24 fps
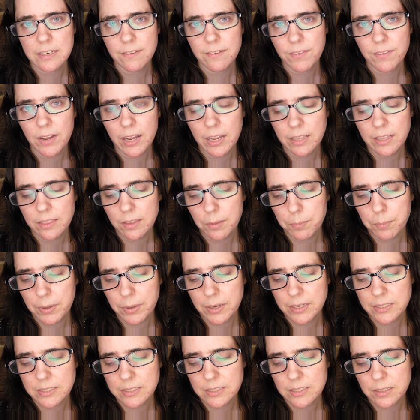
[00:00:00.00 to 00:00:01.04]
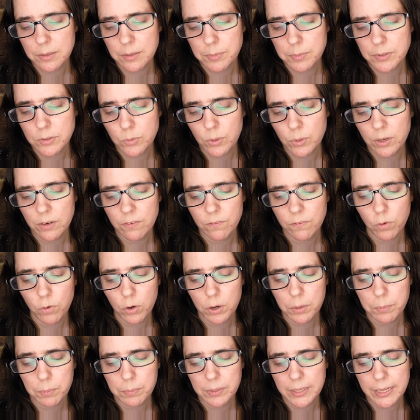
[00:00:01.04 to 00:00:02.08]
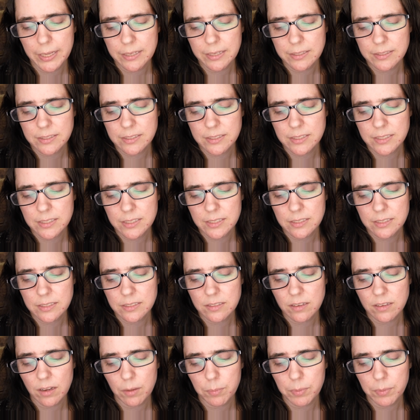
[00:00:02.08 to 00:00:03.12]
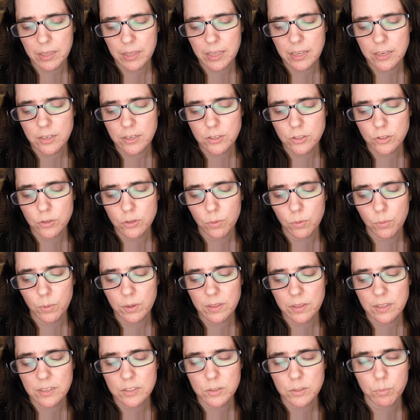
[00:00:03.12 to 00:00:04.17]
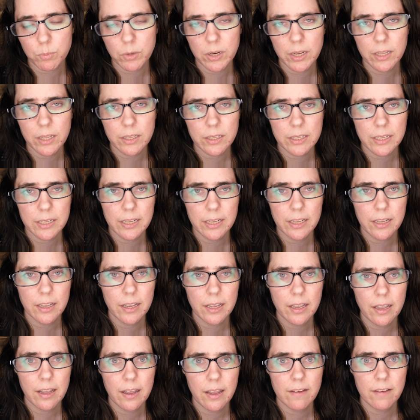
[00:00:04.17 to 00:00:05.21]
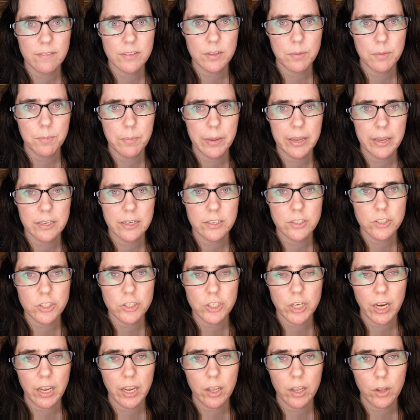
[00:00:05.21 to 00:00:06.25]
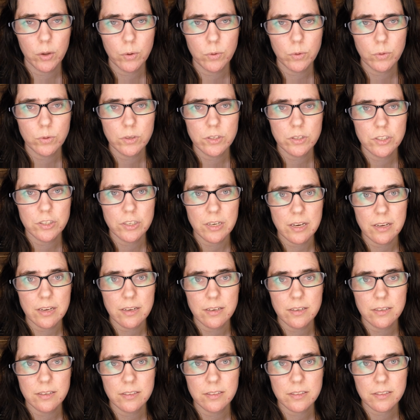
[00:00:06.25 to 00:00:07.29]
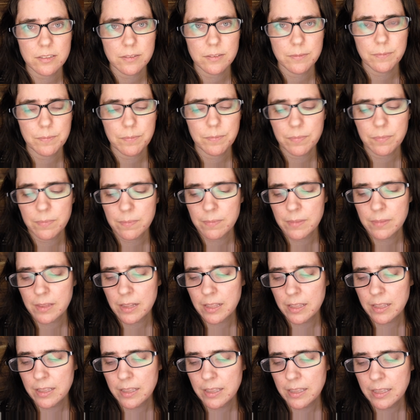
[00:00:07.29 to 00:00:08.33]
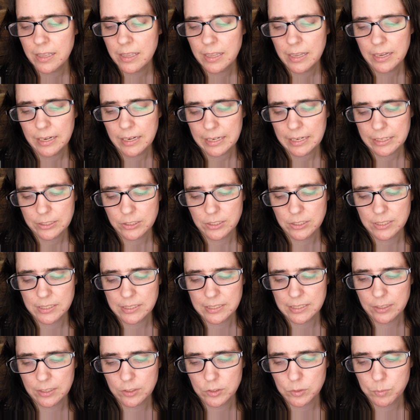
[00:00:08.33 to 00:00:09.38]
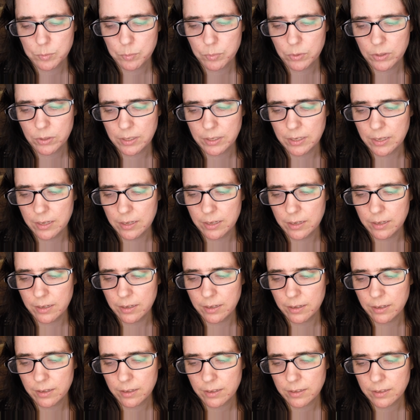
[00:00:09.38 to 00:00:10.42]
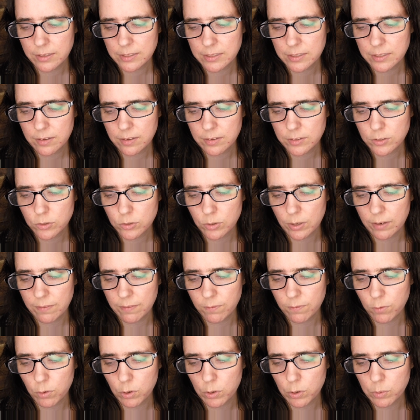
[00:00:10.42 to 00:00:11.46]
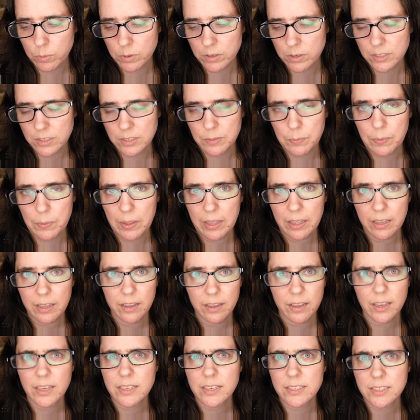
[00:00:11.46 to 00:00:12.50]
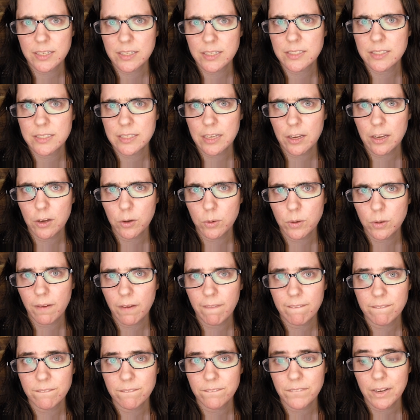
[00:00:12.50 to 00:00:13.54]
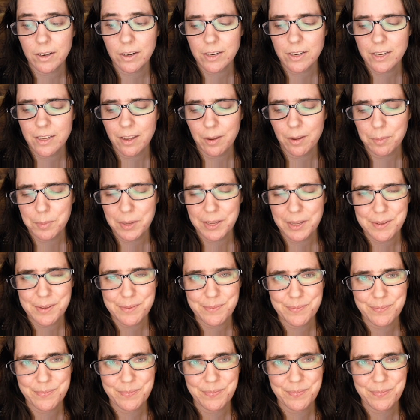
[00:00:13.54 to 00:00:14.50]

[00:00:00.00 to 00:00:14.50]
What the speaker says: Divide the pasta between 4 plates. Top each with a sprinkling of the manchego cheese. Actually sounds pretty straightforward to make. It does sound very yummy.